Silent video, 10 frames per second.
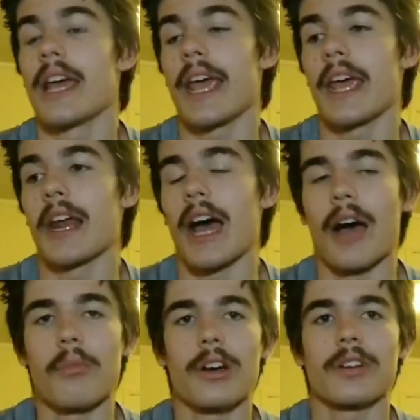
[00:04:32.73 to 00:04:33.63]
And
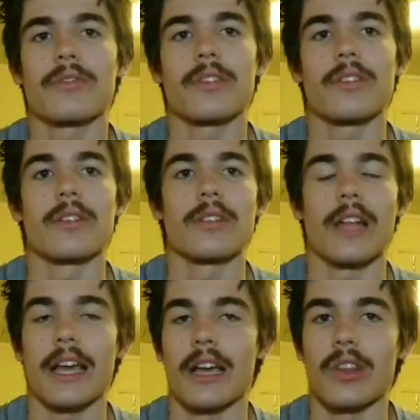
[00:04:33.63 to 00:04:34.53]
I worked for
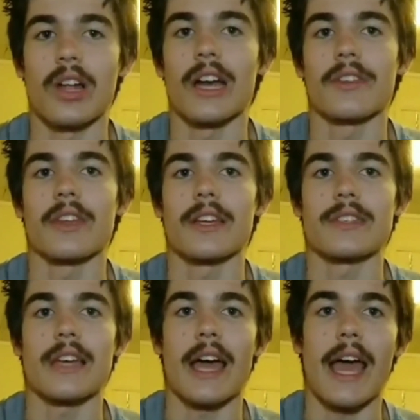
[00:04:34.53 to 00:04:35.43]
like a lot of
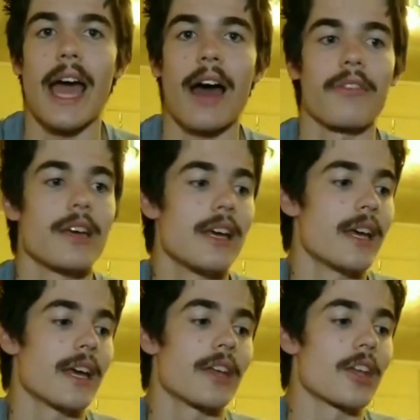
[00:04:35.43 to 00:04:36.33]
things that I have.
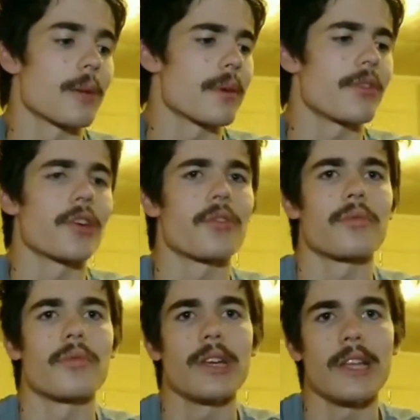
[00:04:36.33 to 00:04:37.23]
And a lot of people
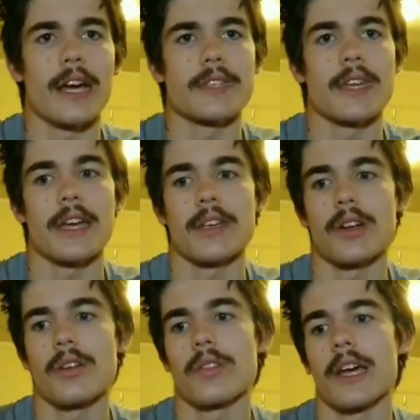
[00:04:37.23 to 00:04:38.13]
don't realize that, you
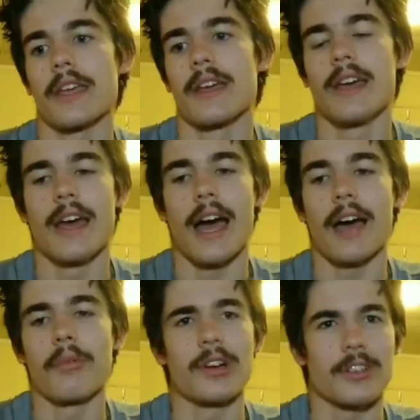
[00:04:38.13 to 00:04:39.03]
know, like
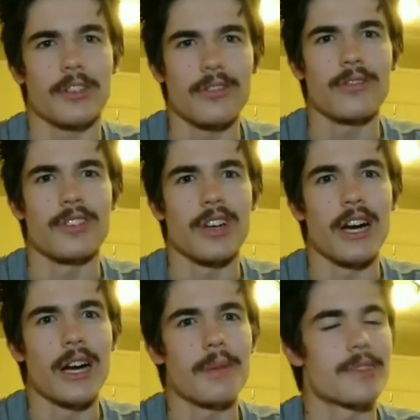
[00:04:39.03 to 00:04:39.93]
I worked two
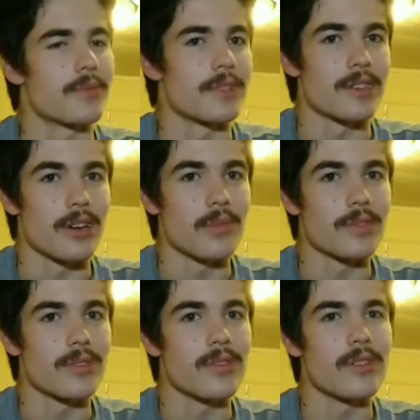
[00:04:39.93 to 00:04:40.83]
jobs, was
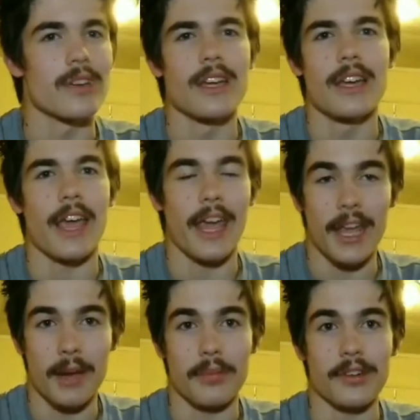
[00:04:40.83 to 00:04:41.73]
homeschooled,
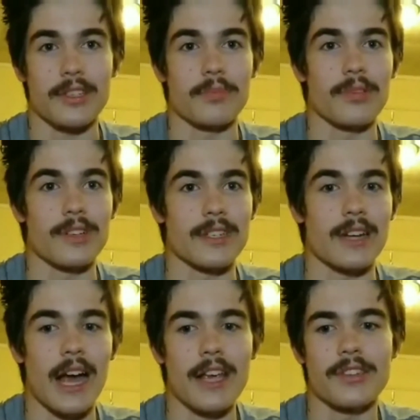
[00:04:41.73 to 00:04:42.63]
and I played sports in
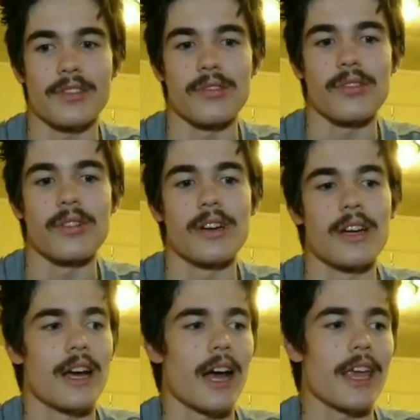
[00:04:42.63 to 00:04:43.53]
high school.
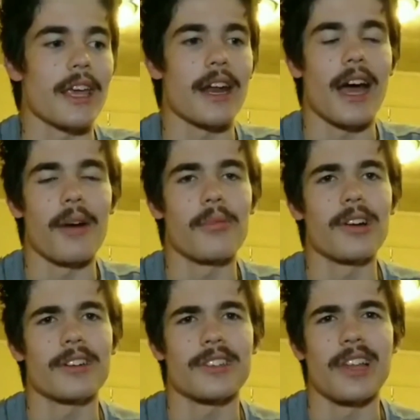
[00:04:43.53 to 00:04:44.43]
And I
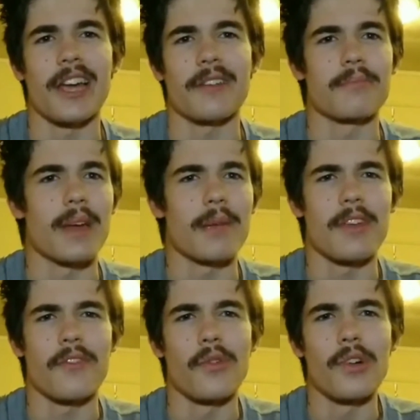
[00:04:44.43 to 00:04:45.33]
worked like
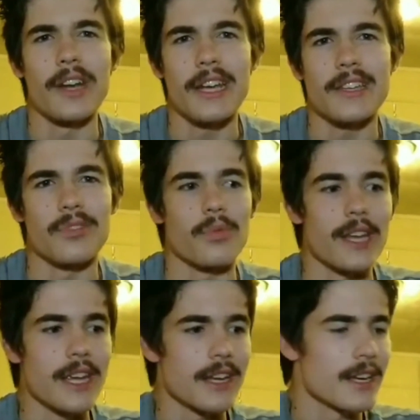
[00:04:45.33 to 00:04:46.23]
maybe 4 days a
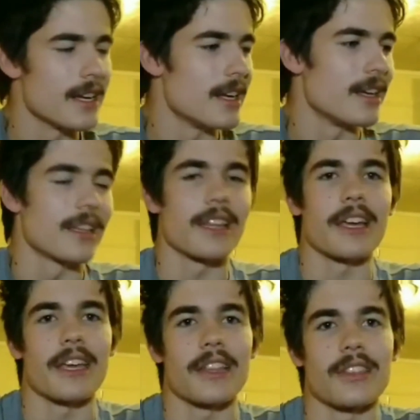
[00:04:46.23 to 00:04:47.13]
week,
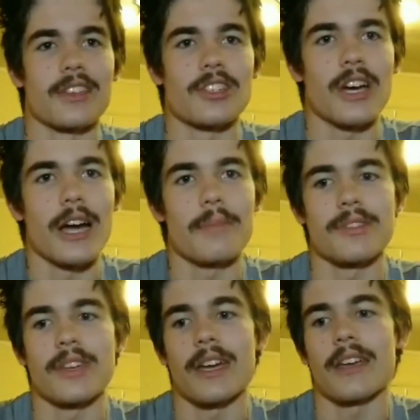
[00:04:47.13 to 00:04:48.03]
like at the
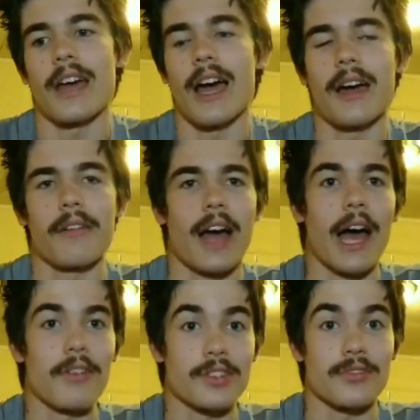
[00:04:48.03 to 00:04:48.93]
jobs, like
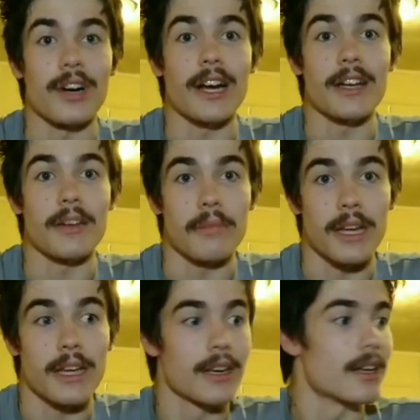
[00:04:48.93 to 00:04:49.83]
I was grinding,
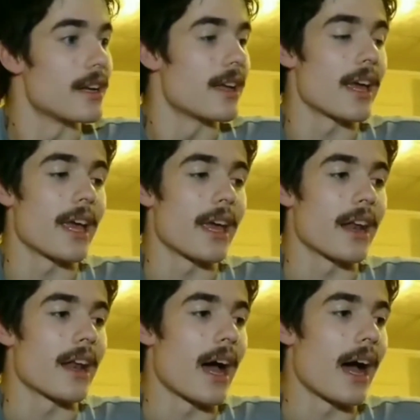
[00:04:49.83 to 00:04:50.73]
man.
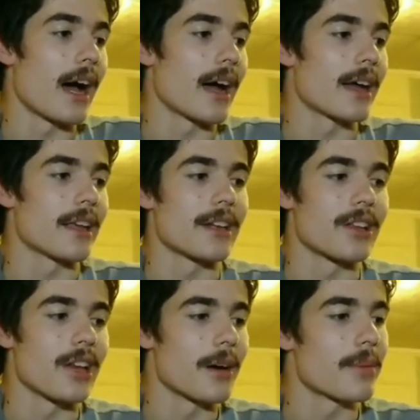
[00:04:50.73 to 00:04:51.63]
And a
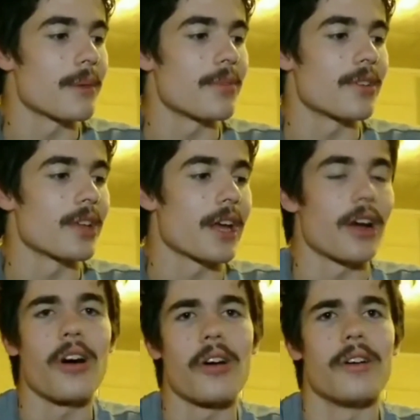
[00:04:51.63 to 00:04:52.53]
lot of people are like,
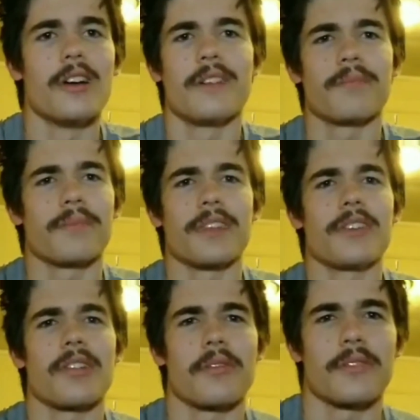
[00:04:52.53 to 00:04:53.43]
oh,
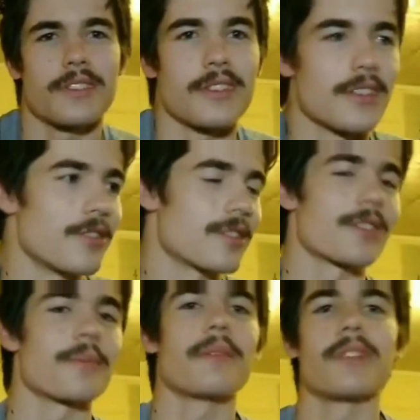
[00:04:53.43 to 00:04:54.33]
you know, so there's
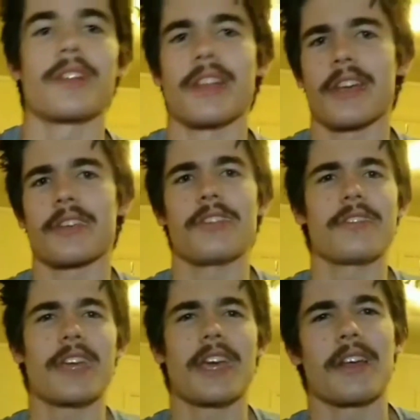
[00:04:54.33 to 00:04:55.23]
some people that are like,
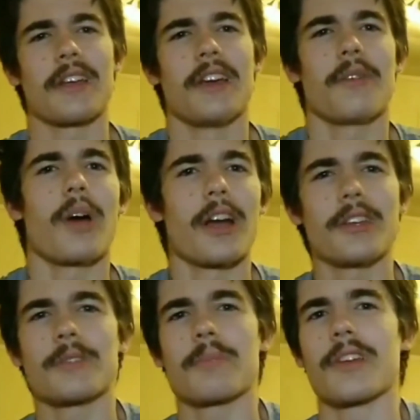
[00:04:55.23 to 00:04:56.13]
you can't, why are
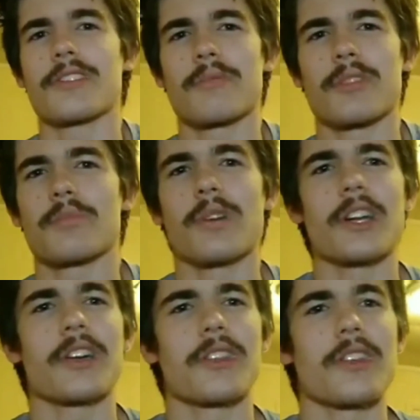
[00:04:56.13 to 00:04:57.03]
you spending so much
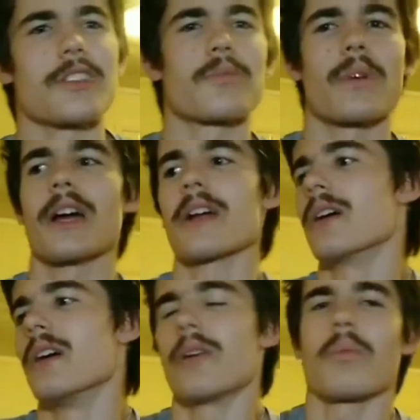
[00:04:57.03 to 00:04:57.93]
money on this? Why
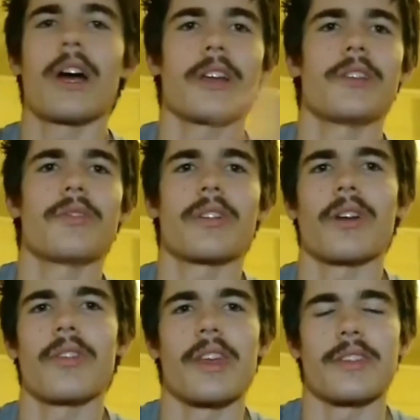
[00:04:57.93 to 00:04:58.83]
are you doing
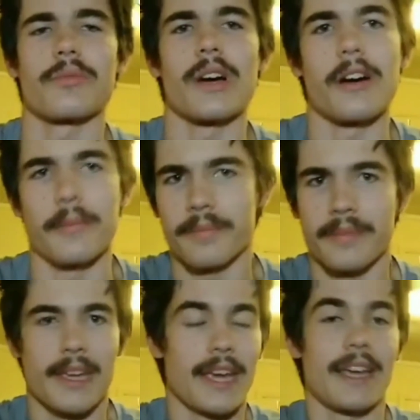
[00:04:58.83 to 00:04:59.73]
all this? Well,
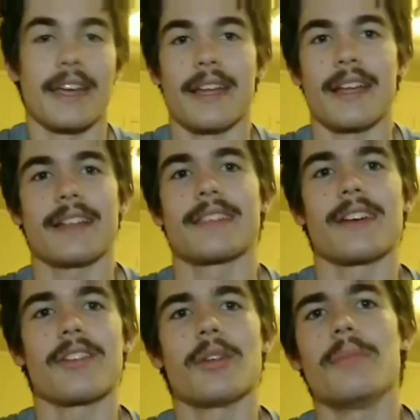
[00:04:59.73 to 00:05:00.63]
It's
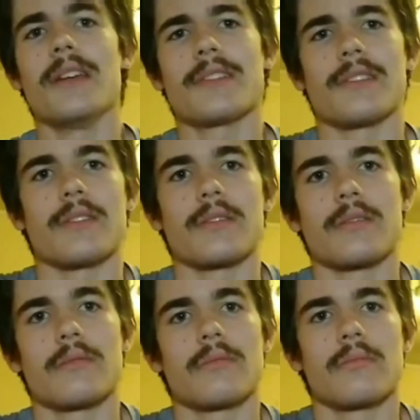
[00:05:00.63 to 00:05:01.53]
none of your business.